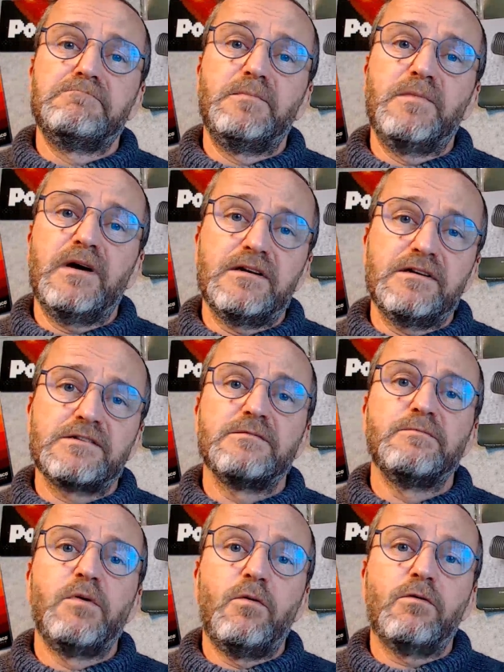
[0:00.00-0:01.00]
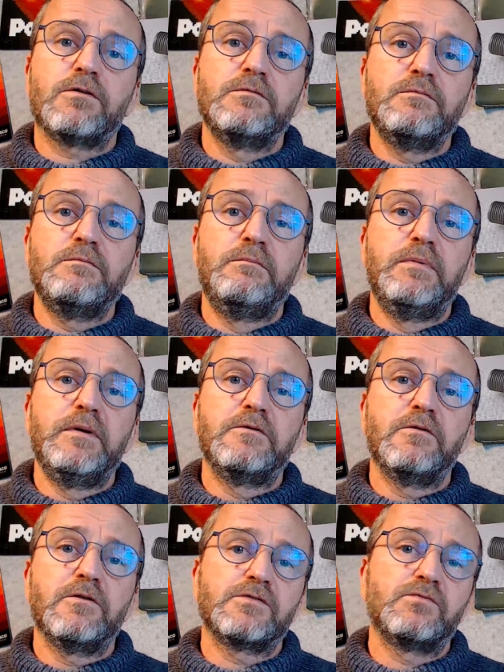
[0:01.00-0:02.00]
That is important
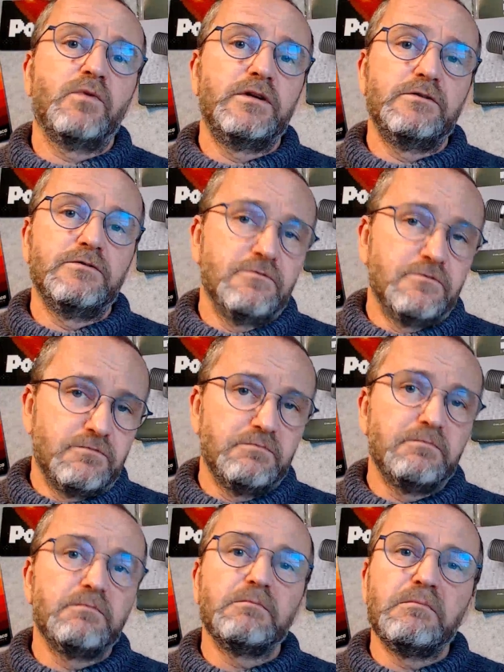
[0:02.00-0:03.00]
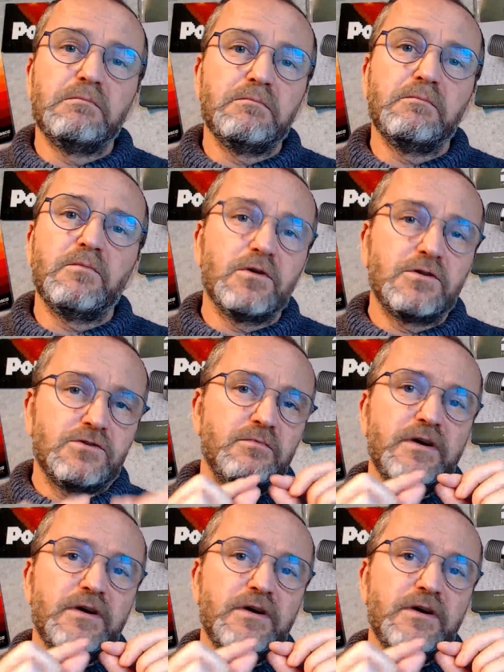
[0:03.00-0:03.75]
because when you want to